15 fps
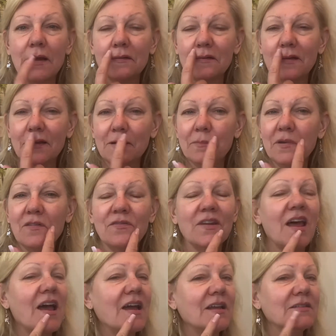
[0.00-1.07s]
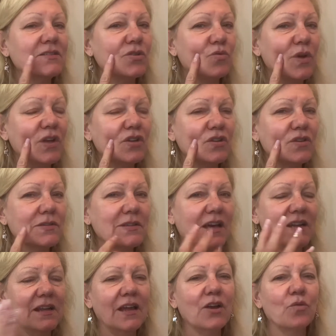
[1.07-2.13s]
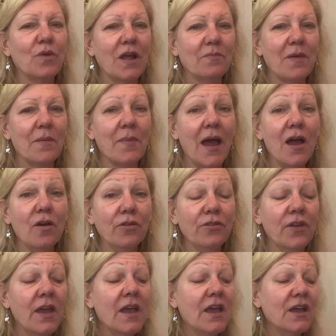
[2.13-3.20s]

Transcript: a little bit of lines and wrinkles kind of like around my mouth.